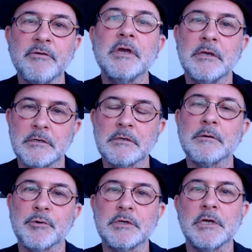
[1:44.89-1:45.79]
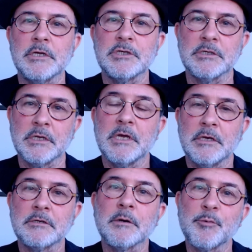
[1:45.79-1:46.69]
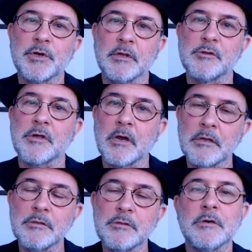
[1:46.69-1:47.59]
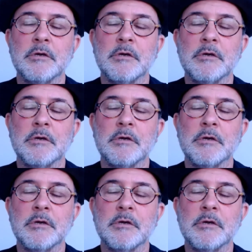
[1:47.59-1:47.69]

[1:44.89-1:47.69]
interpretation, interpreting signs,